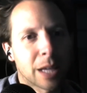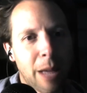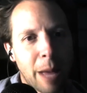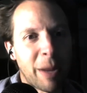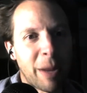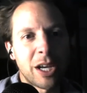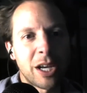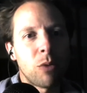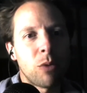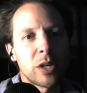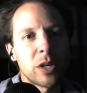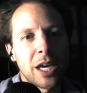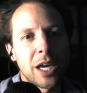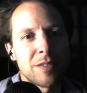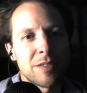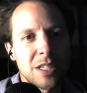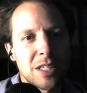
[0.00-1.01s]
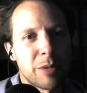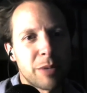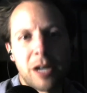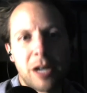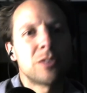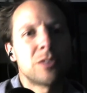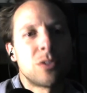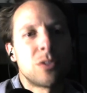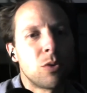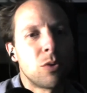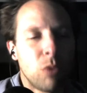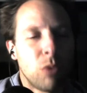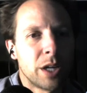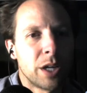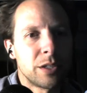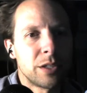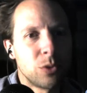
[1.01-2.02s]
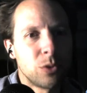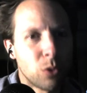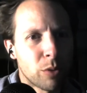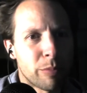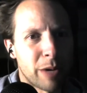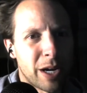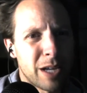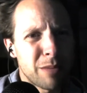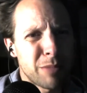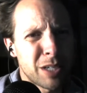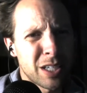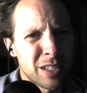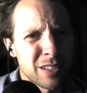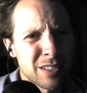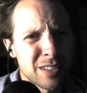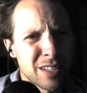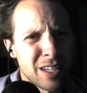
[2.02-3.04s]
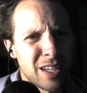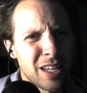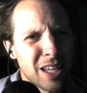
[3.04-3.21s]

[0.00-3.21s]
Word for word: I might not want KFC, but I also don't want your brand because